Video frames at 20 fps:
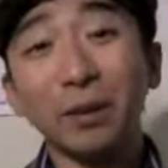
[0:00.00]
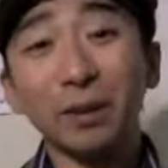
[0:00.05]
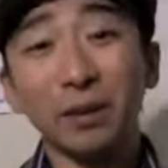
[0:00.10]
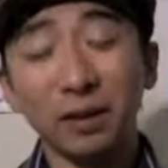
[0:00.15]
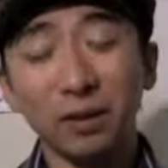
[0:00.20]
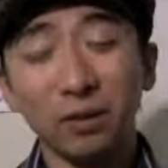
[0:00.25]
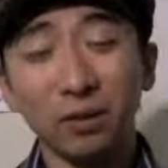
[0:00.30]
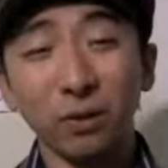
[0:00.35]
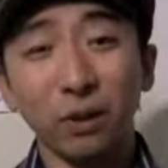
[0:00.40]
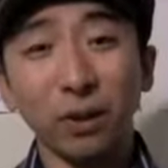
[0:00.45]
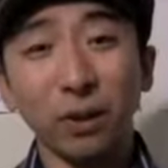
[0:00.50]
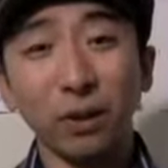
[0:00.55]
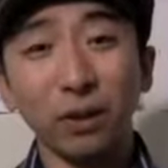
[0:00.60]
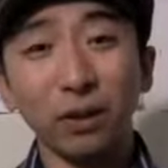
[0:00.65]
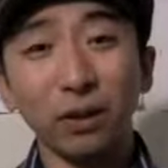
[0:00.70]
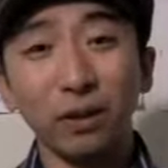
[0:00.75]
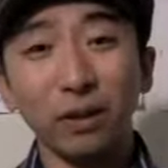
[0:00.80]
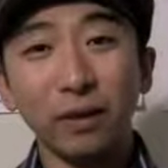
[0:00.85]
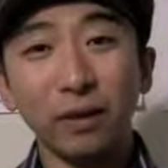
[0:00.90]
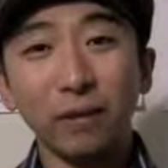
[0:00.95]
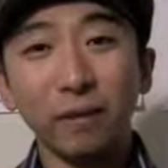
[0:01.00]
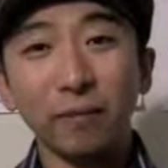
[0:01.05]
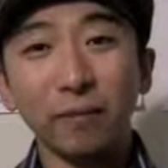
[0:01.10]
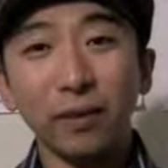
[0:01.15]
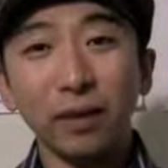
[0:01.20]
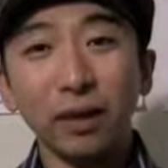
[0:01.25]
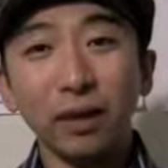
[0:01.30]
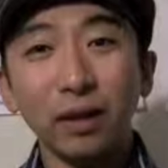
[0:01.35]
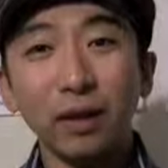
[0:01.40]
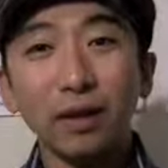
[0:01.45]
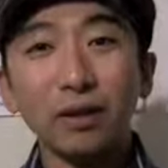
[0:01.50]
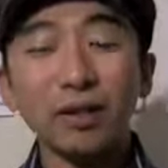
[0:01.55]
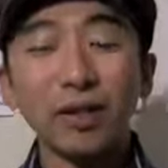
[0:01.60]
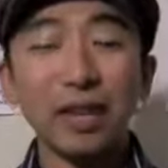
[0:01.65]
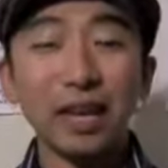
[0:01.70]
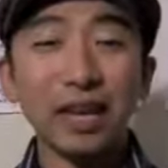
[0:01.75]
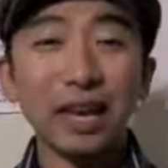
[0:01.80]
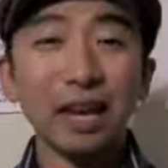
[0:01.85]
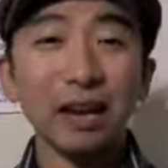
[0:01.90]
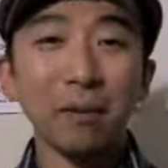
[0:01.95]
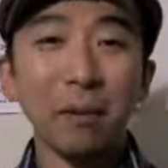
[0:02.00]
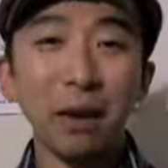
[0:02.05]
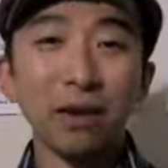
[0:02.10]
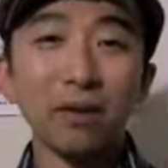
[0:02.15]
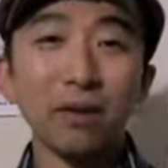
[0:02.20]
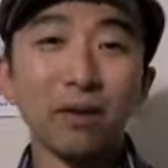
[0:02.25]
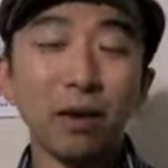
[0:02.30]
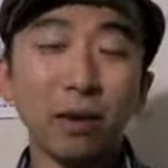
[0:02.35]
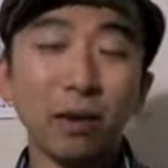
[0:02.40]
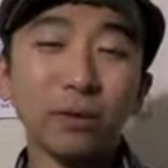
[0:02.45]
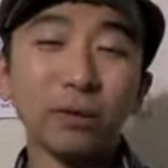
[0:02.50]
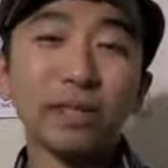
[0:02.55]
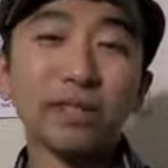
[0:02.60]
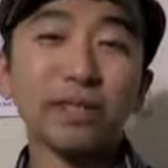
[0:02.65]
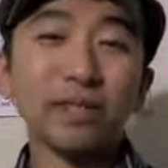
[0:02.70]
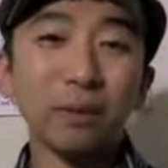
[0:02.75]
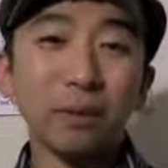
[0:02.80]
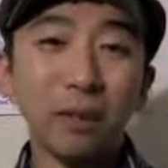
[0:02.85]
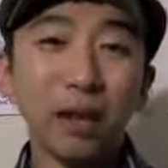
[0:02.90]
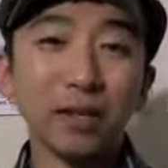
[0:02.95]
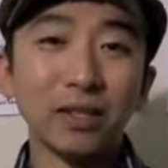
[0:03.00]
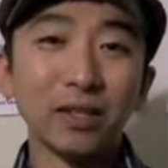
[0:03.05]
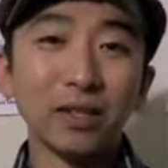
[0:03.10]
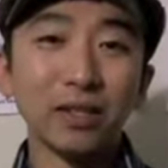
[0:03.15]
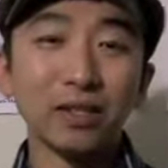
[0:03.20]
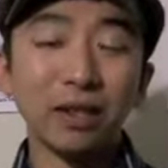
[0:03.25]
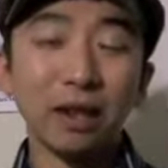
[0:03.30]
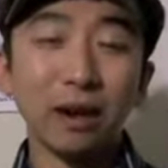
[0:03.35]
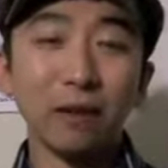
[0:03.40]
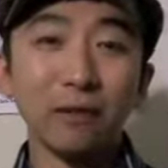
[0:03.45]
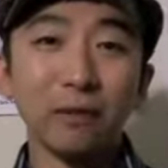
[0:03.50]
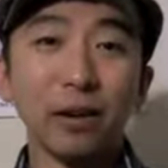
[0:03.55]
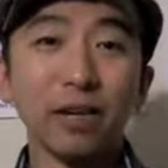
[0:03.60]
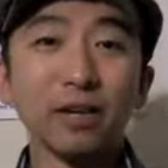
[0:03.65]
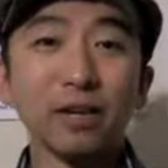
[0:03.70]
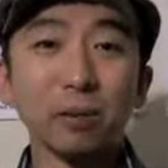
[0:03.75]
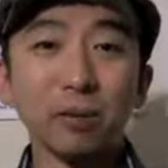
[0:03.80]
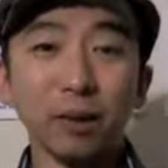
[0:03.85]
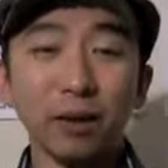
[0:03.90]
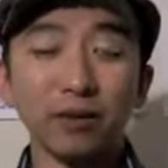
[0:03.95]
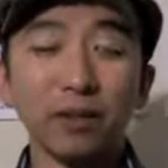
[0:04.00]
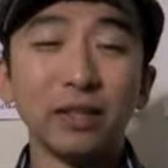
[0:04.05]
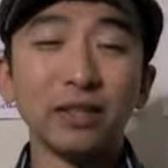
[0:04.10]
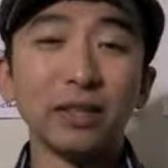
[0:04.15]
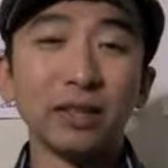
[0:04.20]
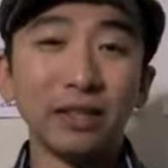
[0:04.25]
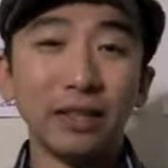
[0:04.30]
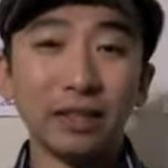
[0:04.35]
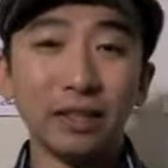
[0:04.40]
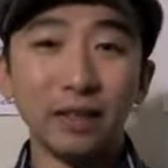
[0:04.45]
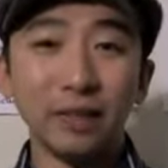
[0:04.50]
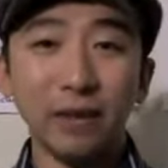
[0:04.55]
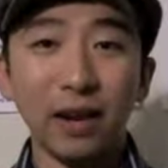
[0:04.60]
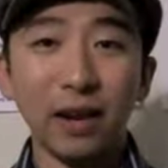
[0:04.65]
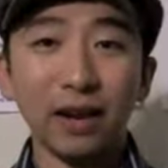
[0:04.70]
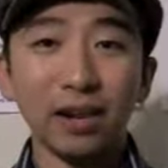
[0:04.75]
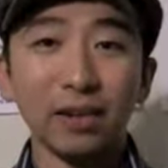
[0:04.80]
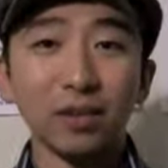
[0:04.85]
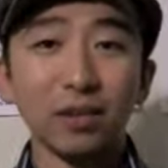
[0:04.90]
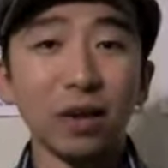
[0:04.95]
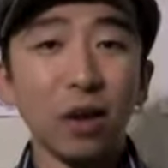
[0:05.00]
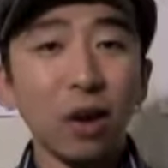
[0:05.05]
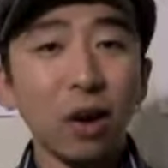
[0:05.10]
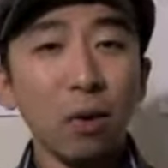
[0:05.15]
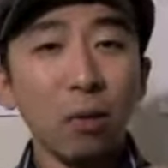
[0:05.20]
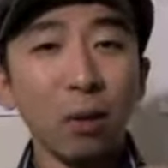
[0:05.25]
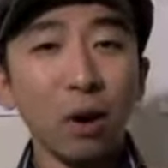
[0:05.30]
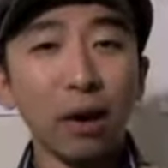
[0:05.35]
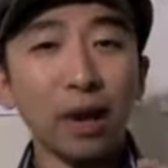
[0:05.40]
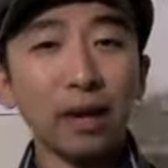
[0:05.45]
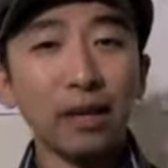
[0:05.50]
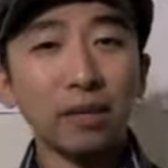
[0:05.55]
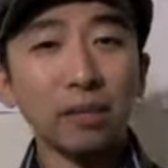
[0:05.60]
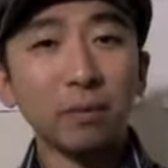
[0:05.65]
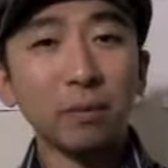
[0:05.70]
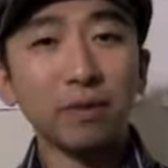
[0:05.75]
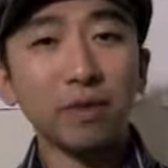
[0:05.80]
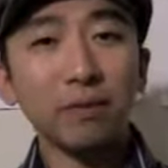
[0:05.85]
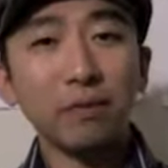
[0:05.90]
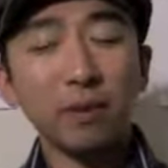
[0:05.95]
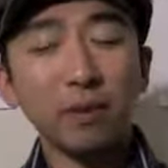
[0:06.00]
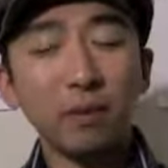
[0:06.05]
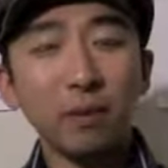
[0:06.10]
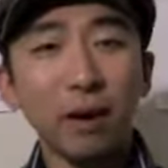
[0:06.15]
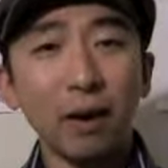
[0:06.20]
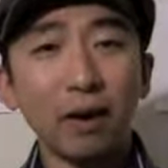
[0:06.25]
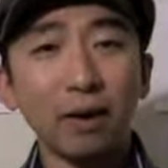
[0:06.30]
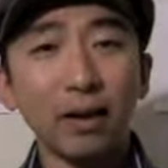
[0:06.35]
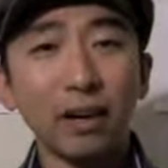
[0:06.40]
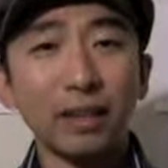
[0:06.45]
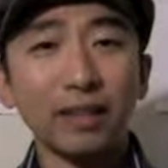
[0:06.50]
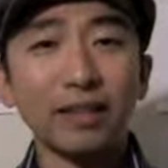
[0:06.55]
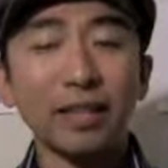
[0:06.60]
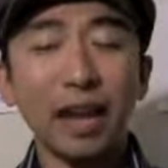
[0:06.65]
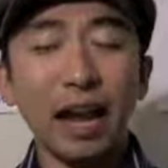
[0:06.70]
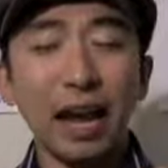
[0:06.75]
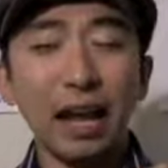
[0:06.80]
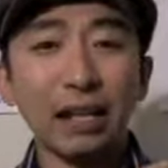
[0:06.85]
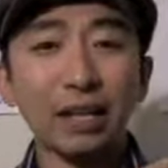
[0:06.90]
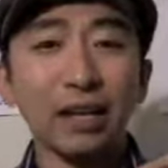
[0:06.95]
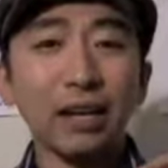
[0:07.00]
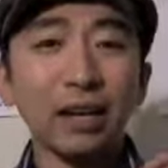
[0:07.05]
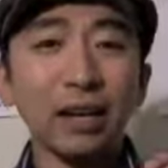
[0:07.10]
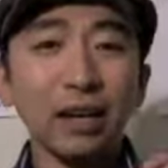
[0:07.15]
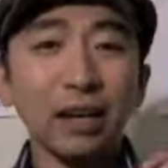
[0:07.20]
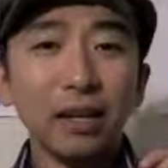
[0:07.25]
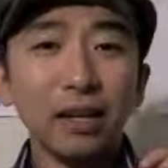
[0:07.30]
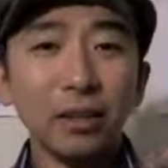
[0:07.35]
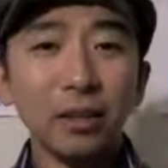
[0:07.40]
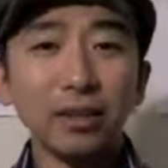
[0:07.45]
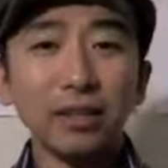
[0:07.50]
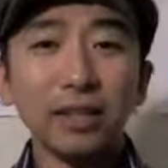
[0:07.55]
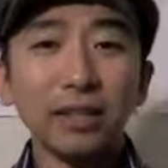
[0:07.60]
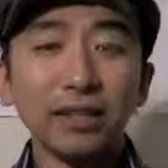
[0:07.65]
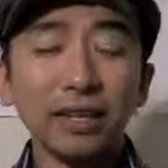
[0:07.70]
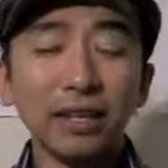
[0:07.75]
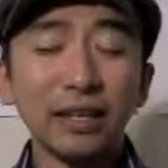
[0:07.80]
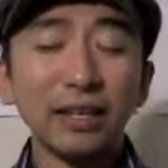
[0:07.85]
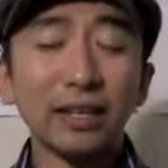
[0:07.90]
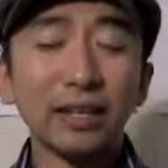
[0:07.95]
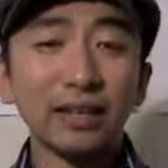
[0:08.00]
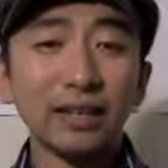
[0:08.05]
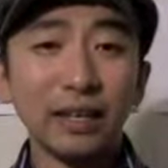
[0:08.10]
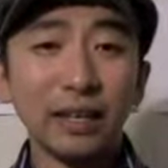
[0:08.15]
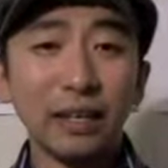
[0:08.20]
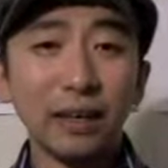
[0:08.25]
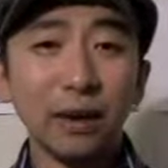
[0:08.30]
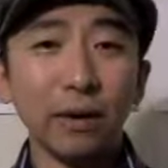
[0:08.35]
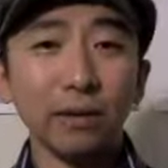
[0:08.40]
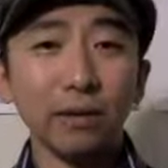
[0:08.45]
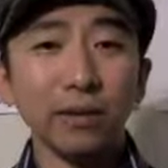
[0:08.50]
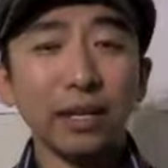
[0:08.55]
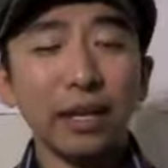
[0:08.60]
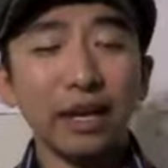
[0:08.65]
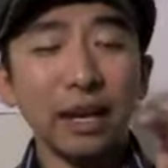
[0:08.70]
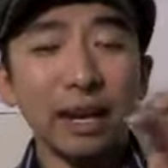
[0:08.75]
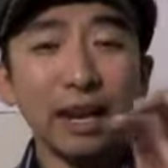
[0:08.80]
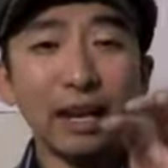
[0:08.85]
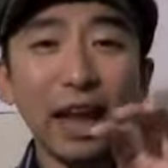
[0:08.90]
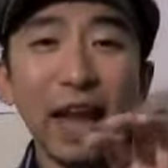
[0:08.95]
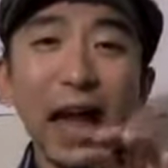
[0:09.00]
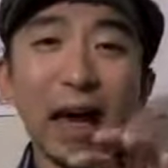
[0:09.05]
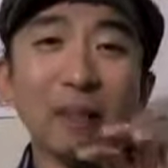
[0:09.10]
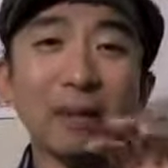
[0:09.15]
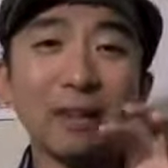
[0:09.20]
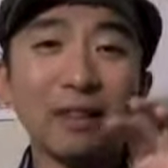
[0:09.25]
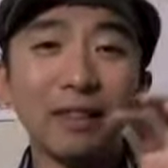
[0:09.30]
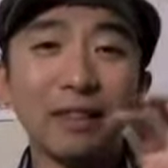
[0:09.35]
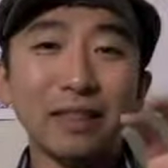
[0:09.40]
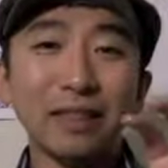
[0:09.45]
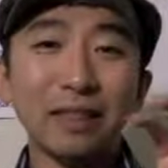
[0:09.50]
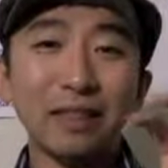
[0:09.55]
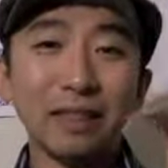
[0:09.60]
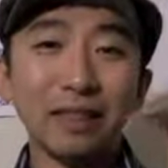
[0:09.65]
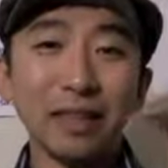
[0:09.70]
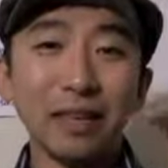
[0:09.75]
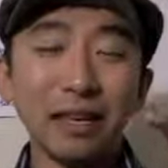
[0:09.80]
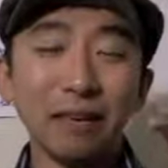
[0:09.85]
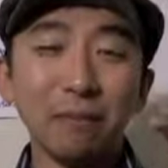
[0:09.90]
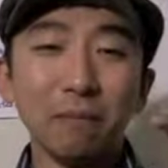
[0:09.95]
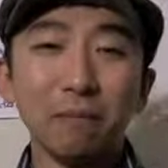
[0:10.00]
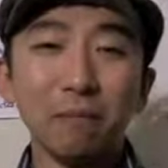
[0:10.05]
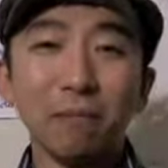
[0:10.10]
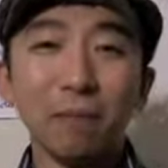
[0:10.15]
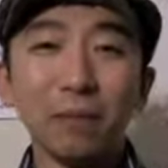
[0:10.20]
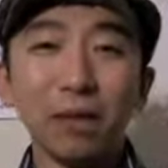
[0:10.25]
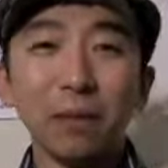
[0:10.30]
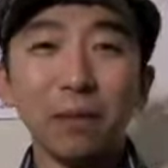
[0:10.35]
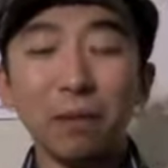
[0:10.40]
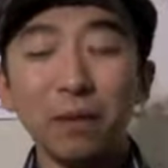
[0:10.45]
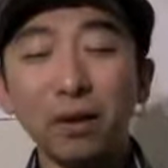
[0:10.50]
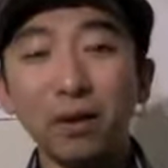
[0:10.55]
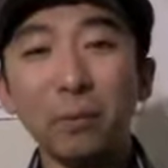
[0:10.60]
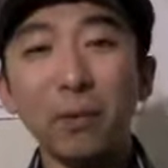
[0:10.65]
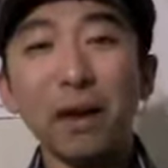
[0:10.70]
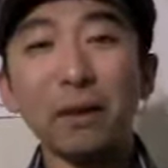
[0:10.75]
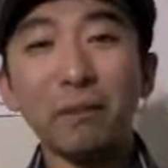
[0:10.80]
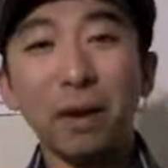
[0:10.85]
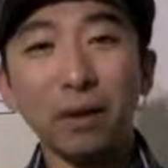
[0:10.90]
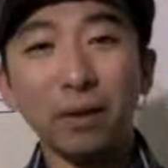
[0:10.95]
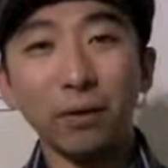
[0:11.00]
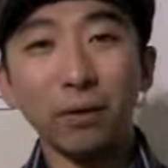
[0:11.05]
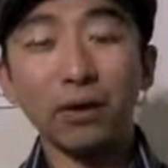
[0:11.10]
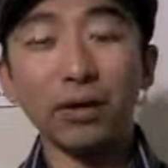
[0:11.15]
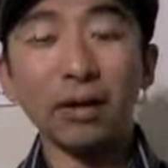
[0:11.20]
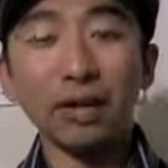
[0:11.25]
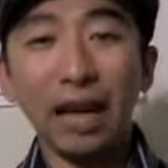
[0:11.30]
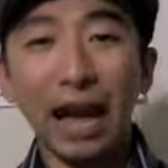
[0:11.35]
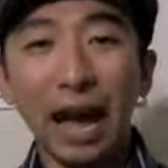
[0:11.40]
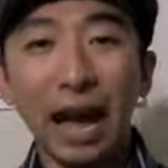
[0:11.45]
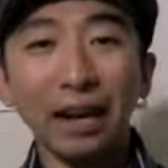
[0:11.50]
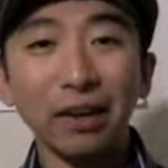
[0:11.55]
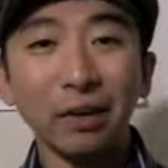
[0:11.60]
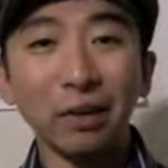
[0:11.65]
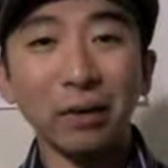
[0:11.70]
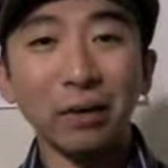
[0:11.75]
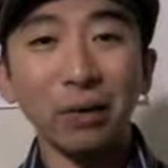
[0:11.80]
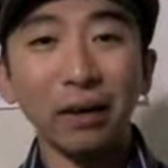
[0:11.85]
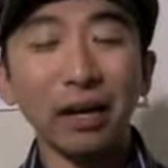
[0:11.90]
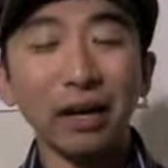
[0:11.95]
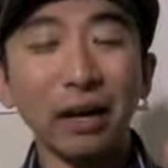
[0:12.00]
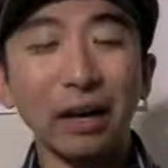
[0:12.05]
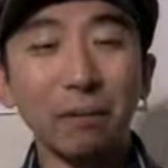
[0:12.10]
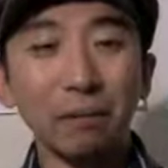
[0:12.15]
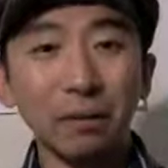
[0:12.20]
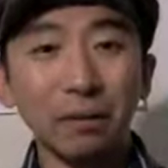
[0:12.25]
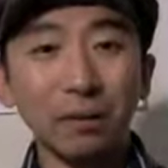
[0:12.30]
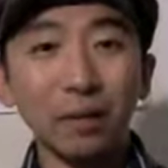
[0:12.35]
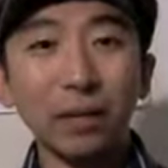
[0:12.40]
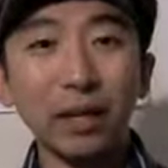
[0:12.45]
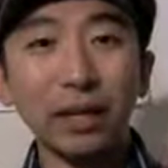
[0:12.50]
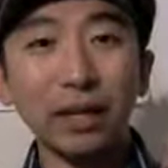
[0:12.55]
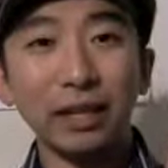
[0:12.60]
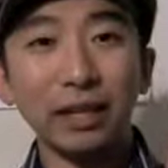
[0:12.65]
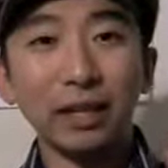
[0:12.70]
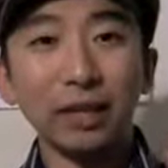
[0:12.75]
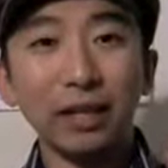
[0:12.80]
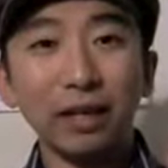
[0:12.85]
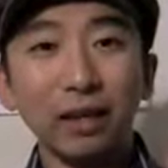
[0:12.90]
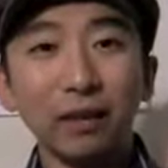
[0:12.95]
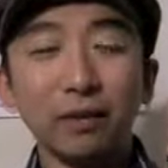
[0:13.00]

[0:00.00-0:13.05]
control. So thinking about those as dimensions of racial privilege and disadvantage, where Asian Pacific Americans and US Latinos inhabit the middleman minority category in between